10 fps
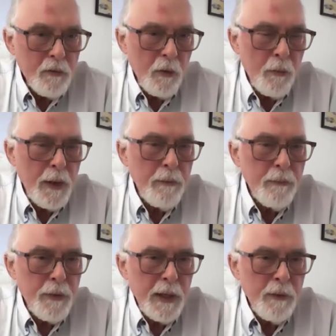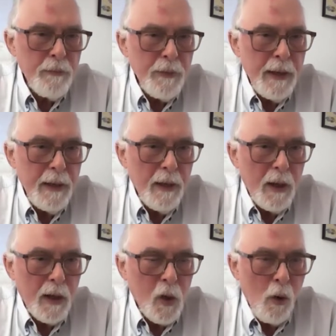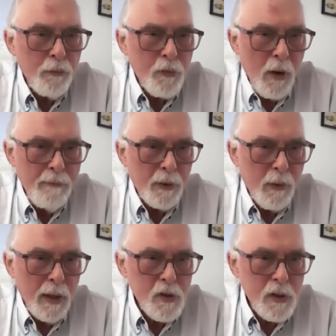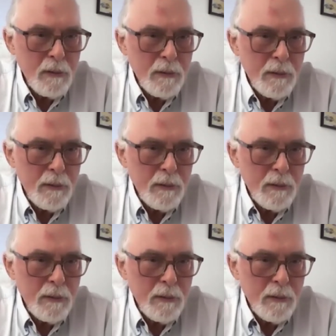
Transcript: So think of a golf driving range.